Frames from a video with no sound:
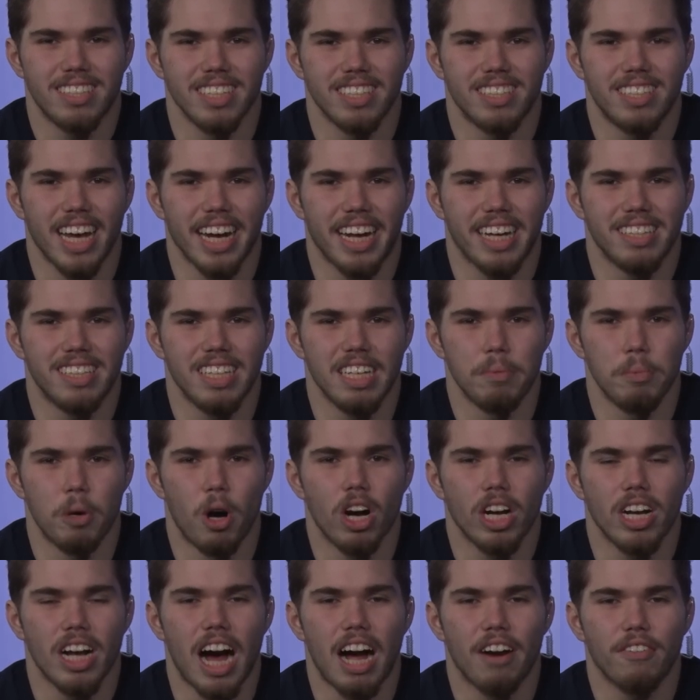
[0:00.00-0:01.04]
as second team
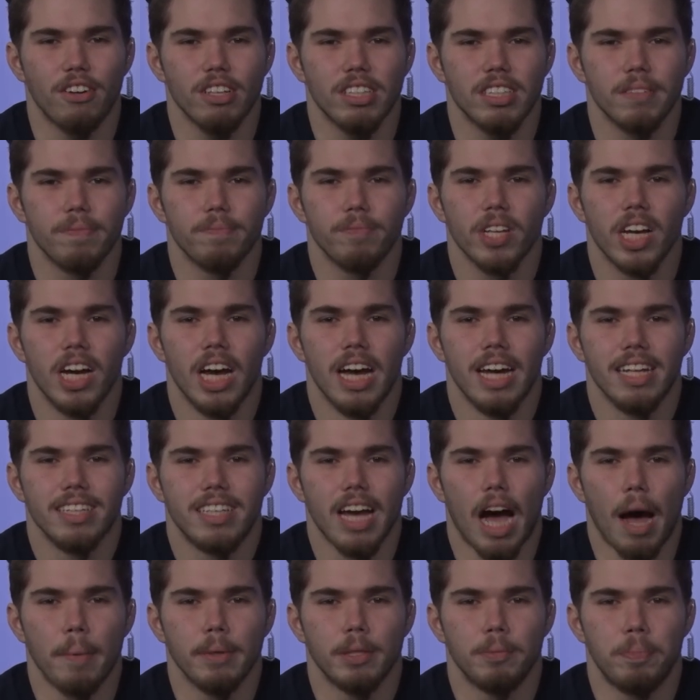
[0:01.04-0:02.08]
all conference.
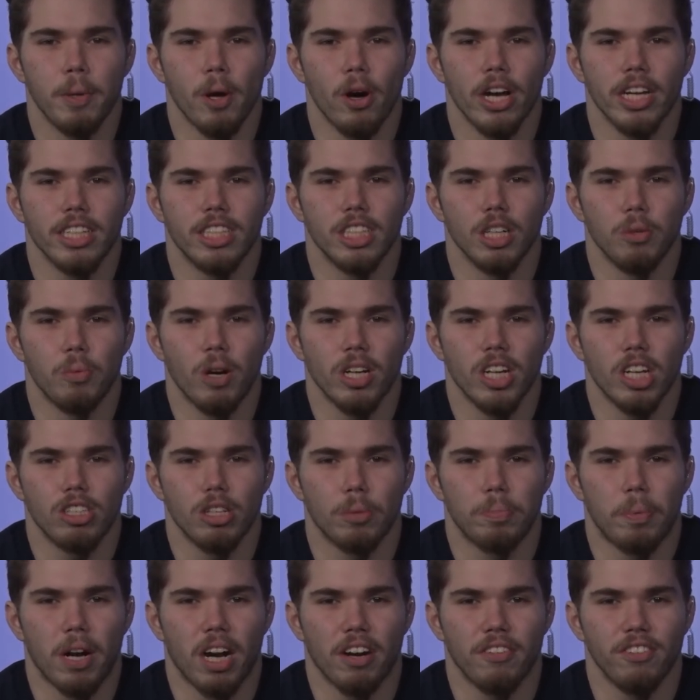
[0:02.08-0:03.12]
Thomas Billings in the 100
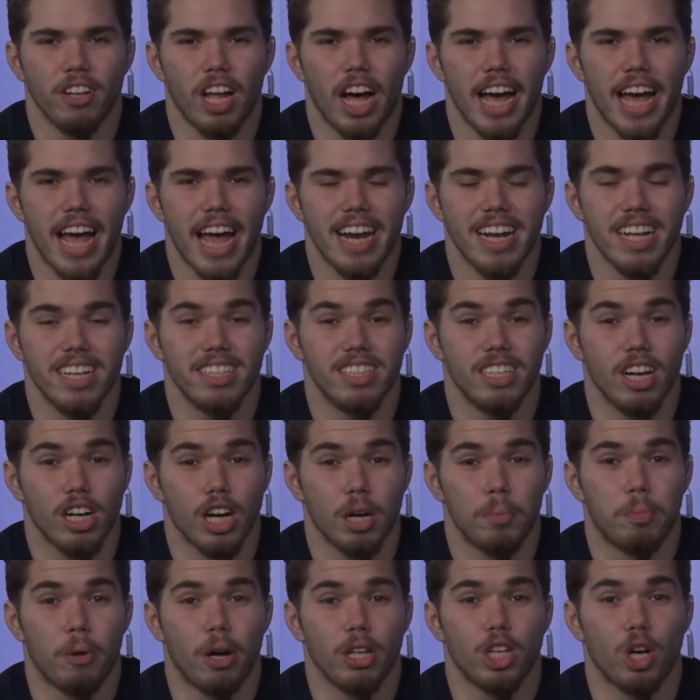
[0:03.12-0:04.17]
butterfly, and his younger
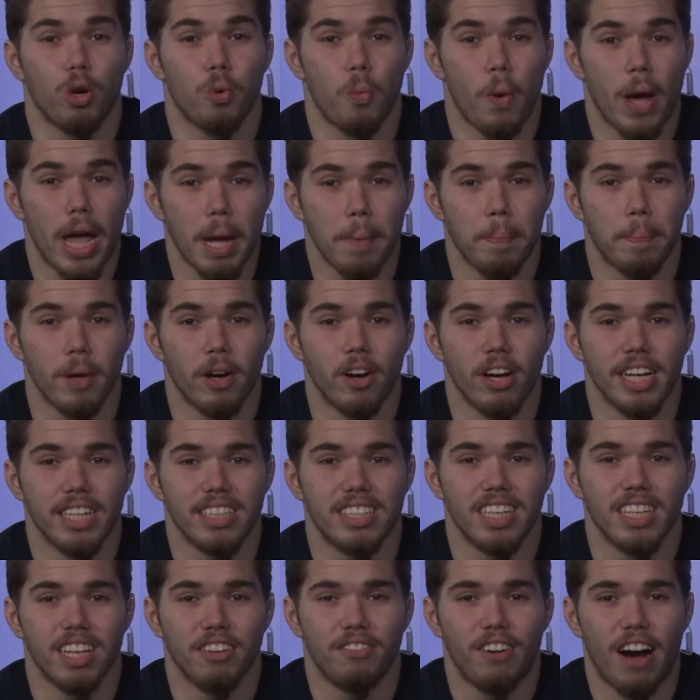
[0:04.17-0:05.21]
brother Wade Billings
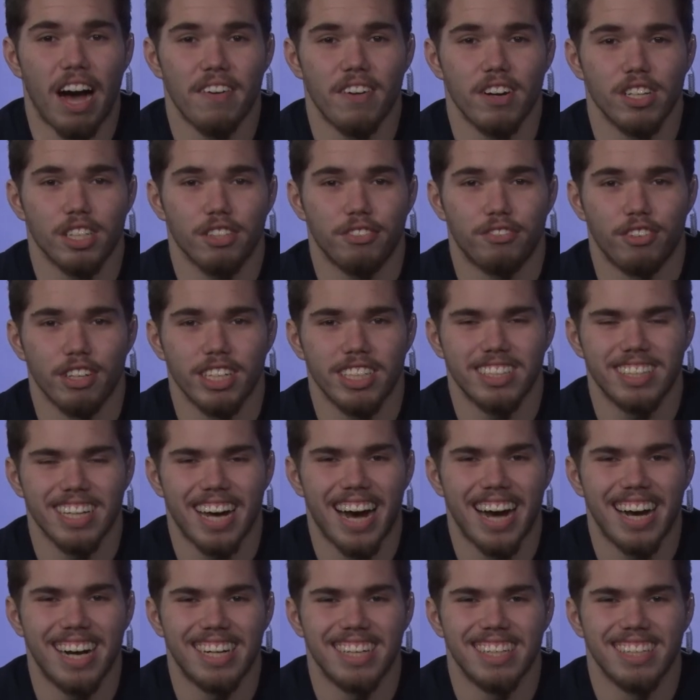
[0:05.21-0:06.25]
in the 500
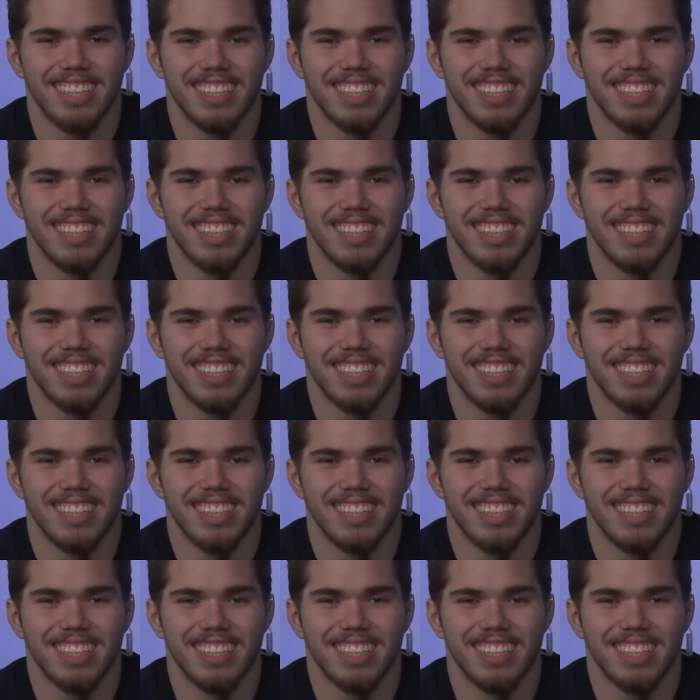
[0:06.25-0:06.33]
freestyle.